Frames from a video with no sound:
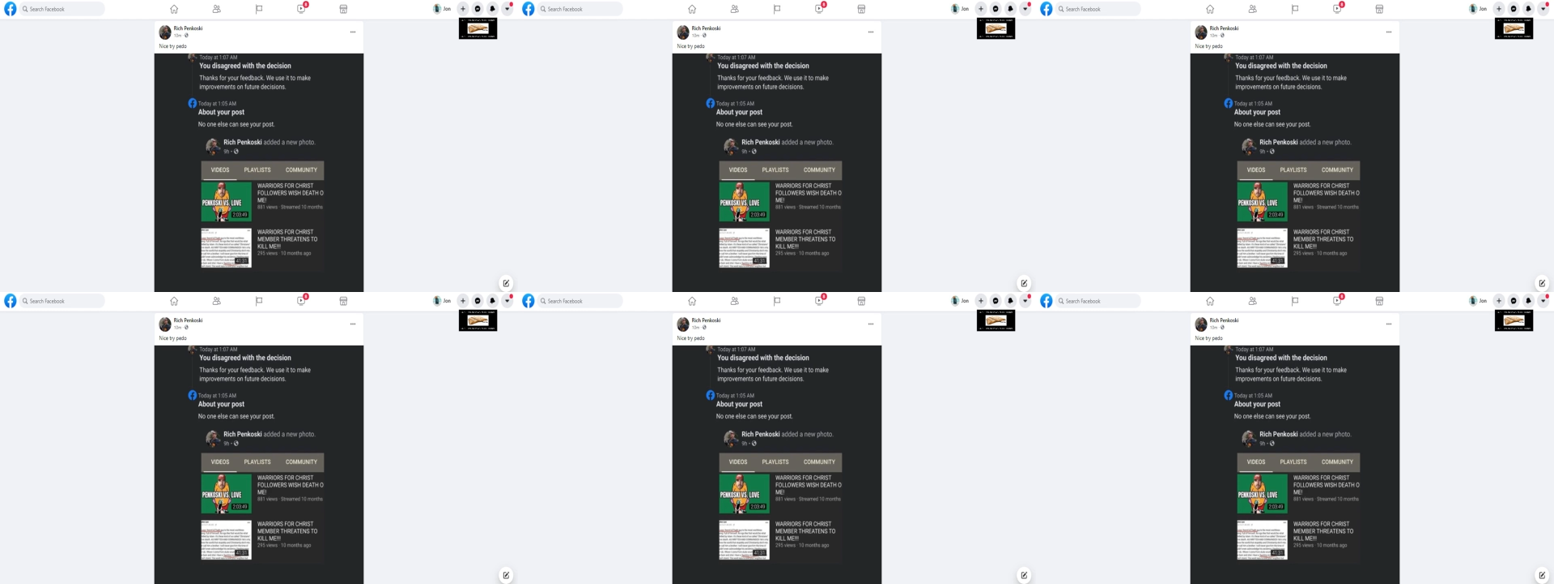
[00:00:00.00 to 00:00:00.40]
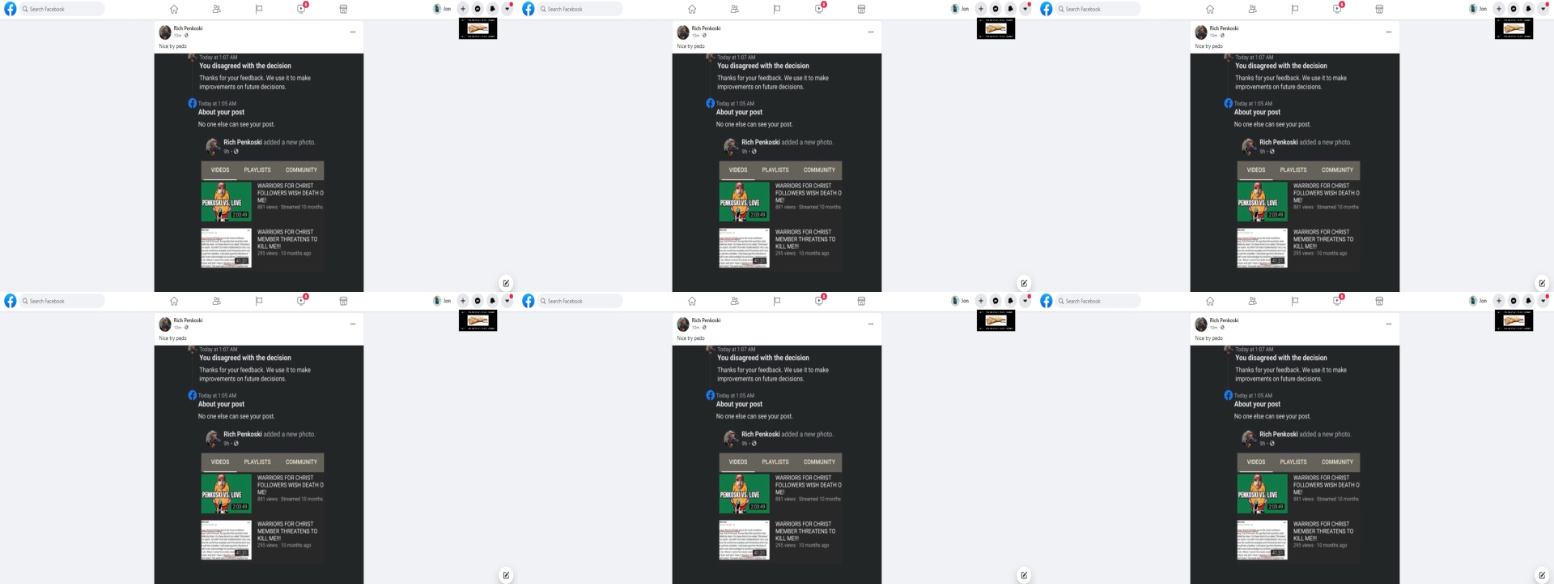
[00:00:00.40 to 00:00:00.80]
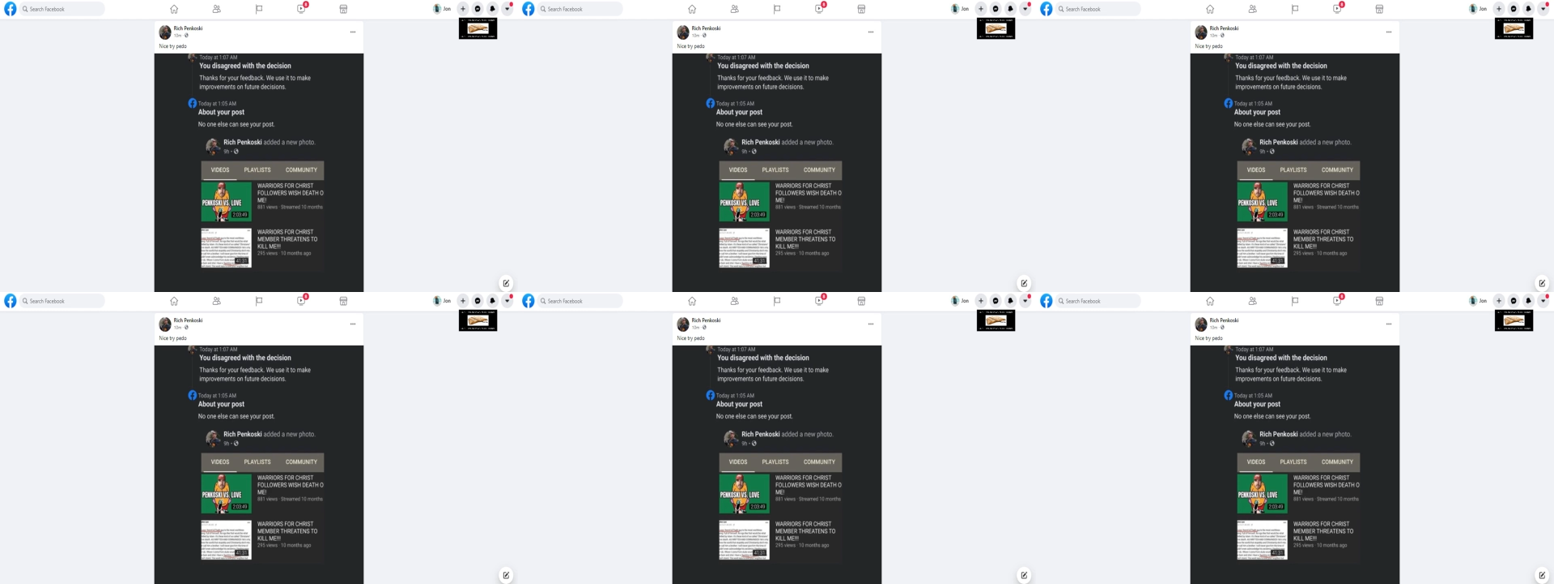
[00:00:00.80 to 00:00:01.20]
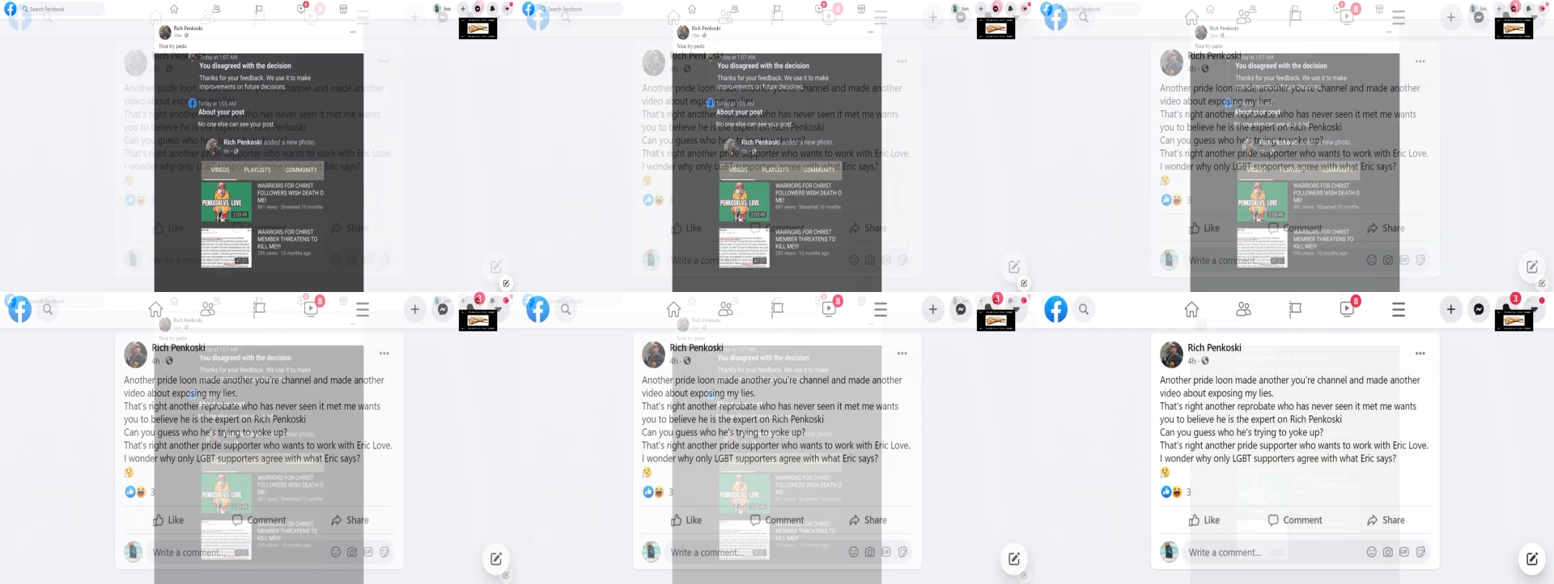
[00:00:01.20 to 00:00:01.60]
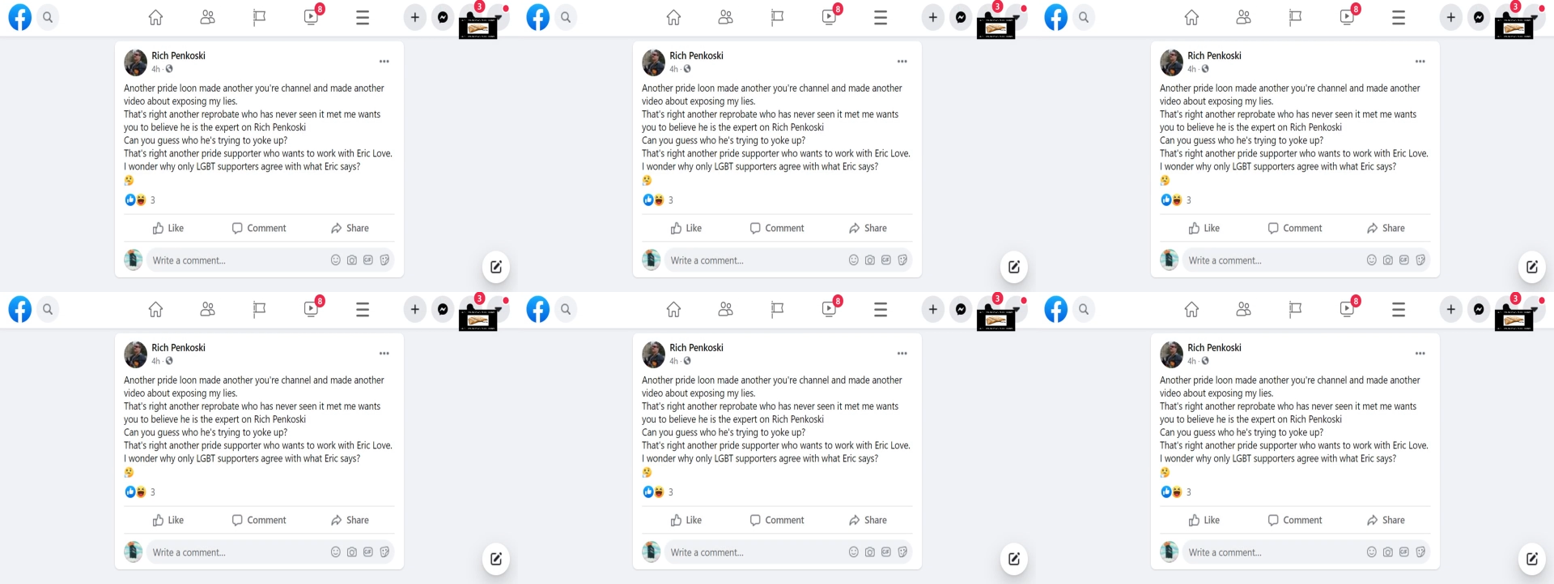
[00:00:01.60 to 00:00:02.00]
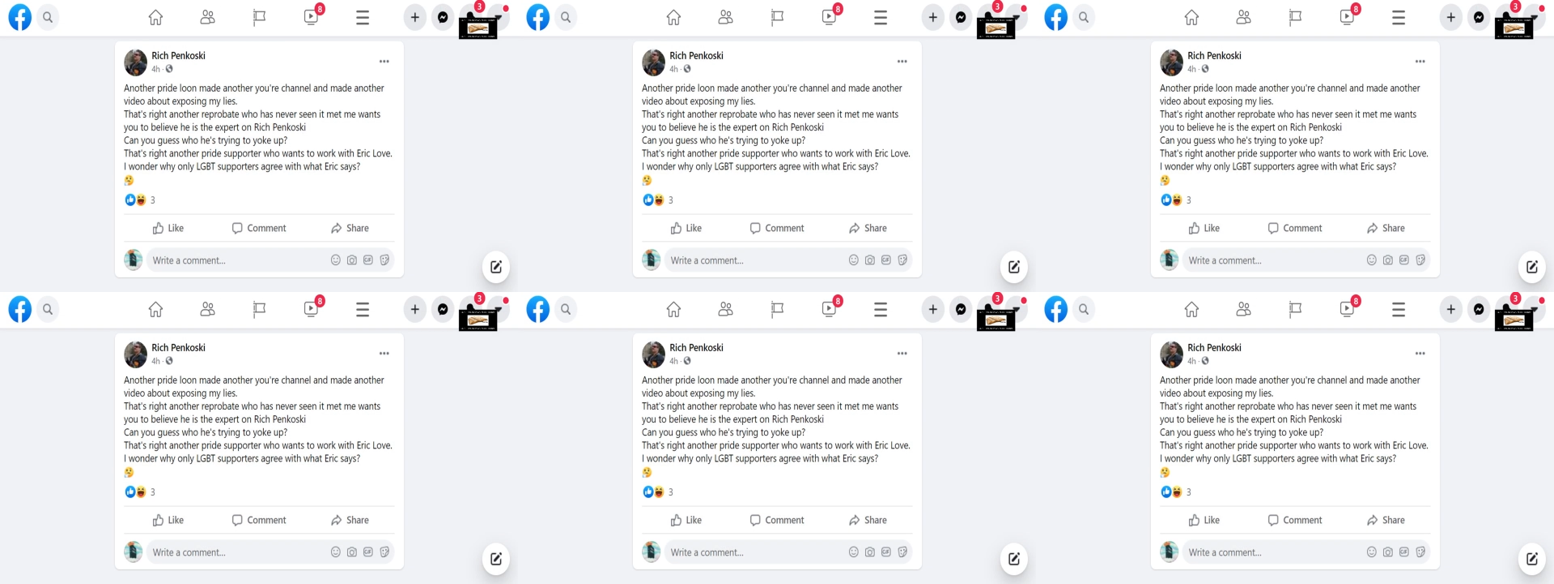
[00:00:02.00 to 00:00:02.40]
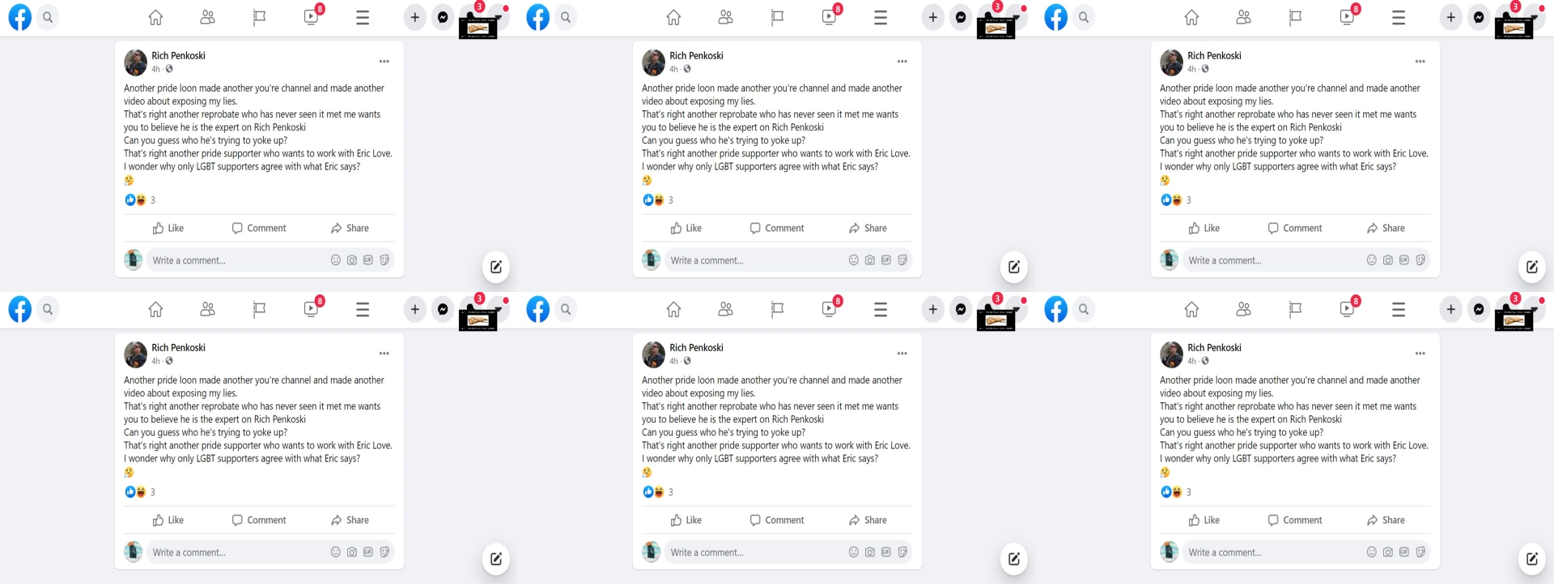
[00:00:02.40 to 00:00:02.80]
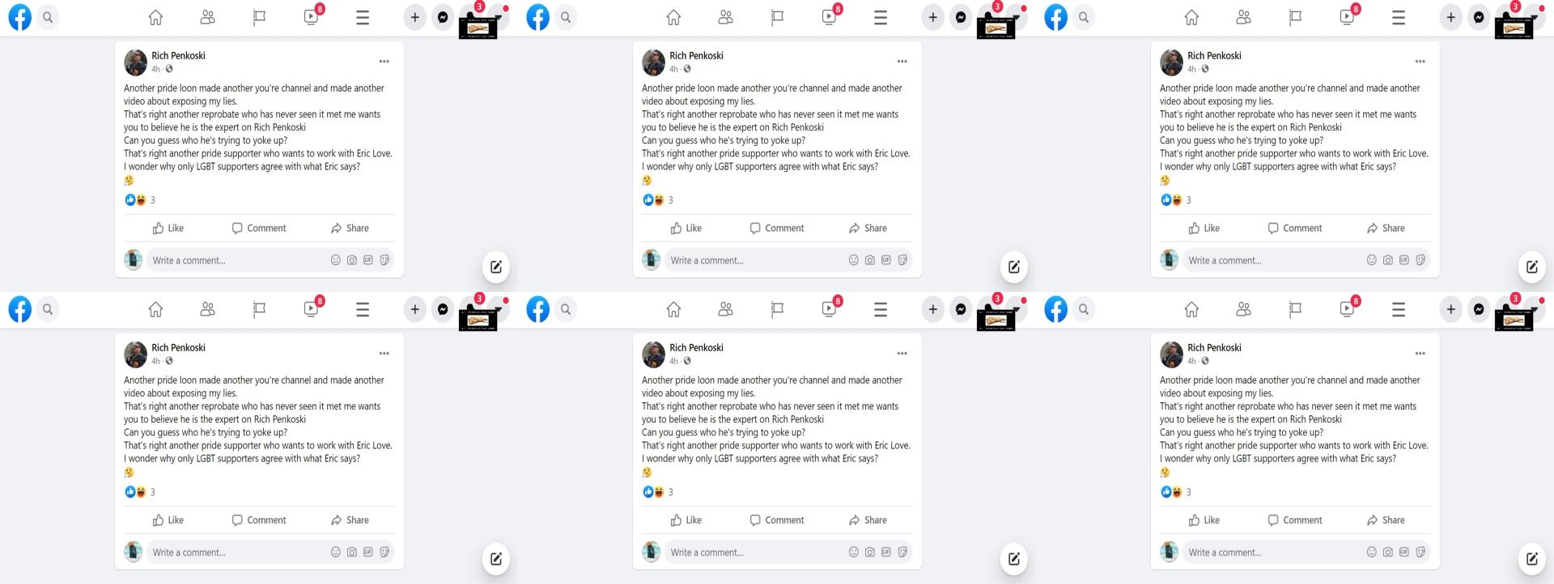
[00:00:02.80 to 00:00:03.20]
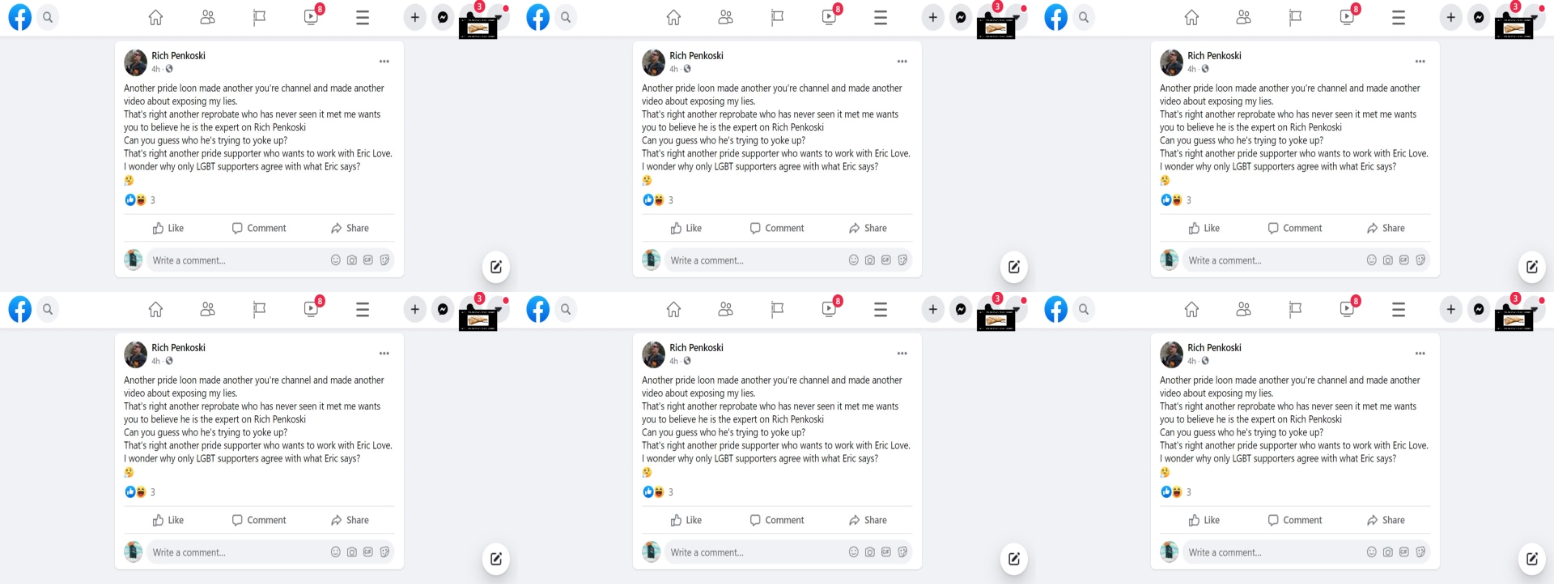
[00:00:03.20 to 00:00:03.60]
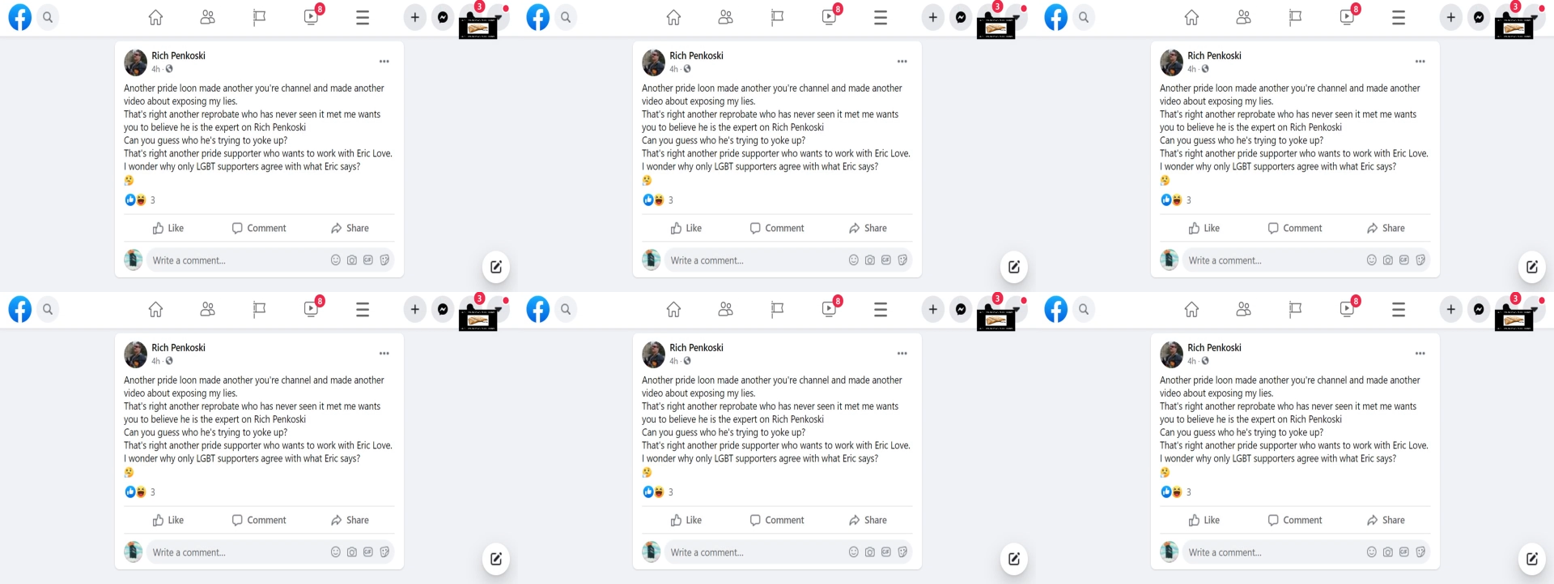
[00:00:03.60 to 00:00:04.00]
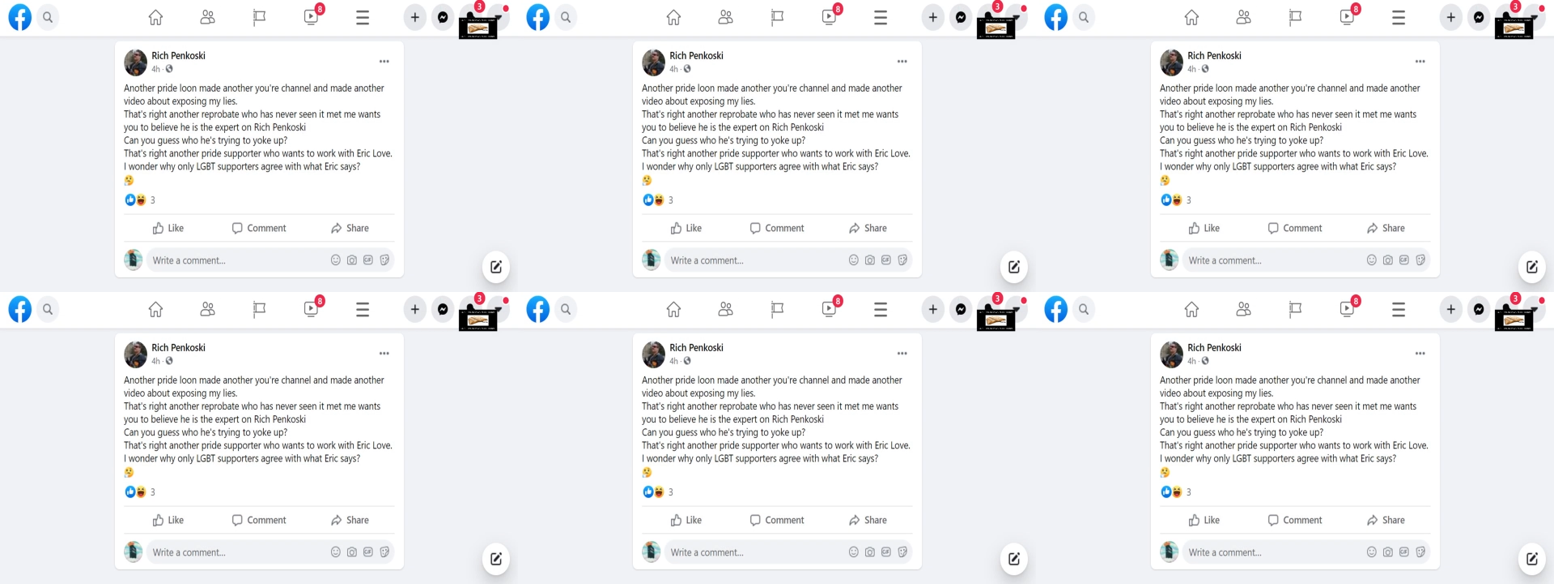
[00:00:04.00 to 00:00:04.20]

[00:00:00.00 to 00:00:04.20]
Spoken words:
[unreadable: no face in view]